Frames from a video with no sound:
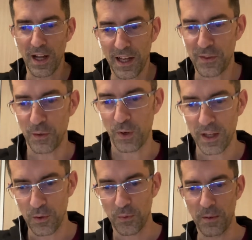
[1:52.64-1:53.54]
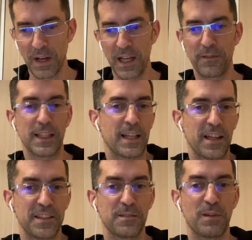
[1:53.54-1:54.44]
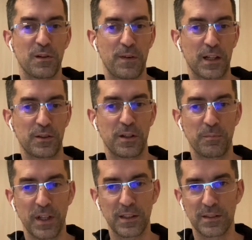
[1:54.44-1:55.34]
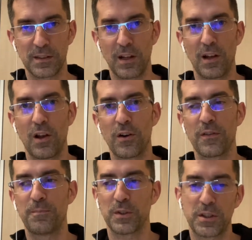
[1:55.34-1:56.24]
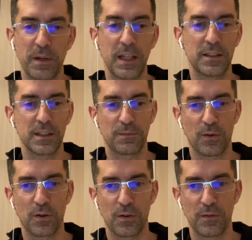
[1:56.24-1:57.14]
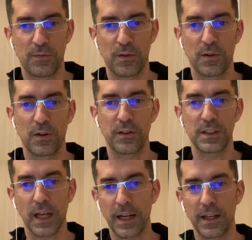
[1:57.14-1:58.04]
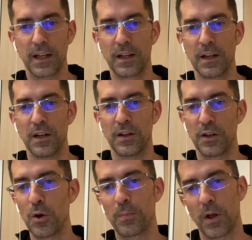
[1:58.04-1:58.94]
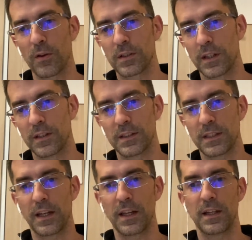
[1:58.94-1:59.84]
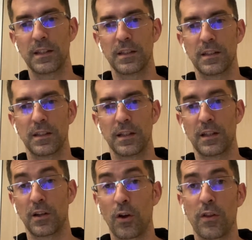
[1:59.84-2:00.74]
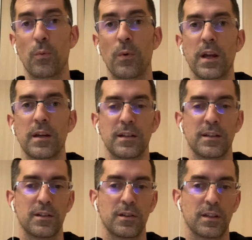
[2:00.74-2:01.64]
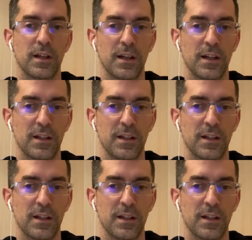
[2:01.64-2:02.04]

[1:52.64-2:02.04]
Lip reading: Well, we believe that additive manufacturing brings a lot of possibilities for designing new products and designing it in another way, not